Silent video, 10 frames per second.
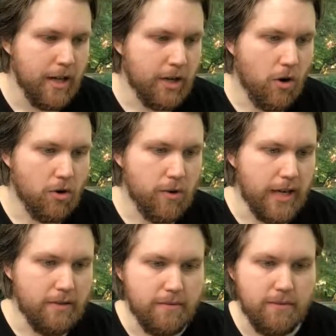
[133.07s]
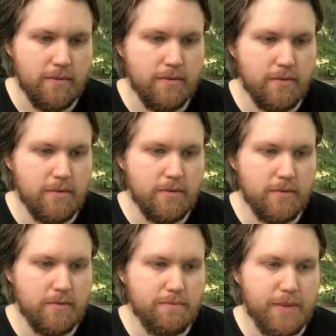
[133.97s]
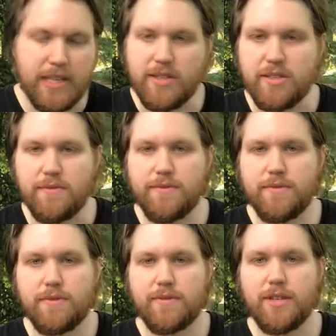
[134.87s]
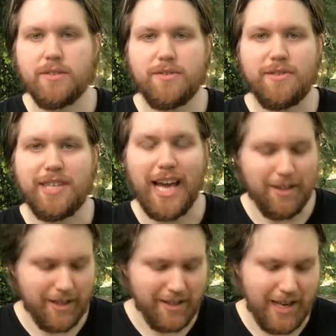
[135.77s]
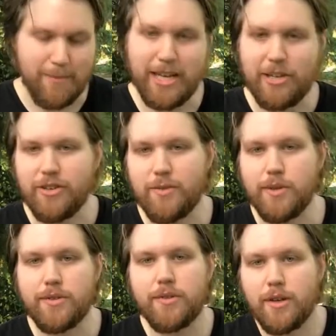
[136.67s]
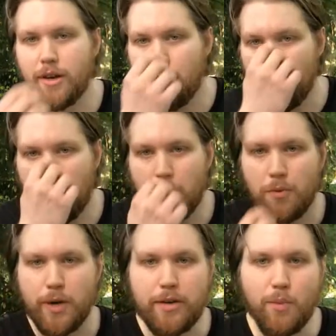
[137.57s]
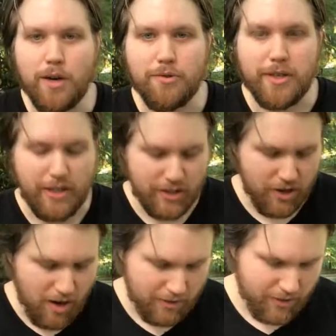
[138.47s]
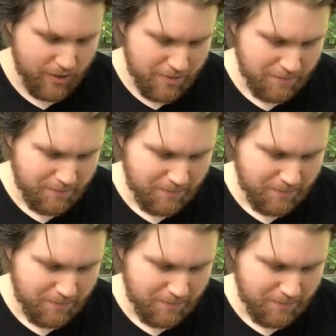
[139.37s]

like all great pieces of Gaelic examination, it was written while drinking scotch. So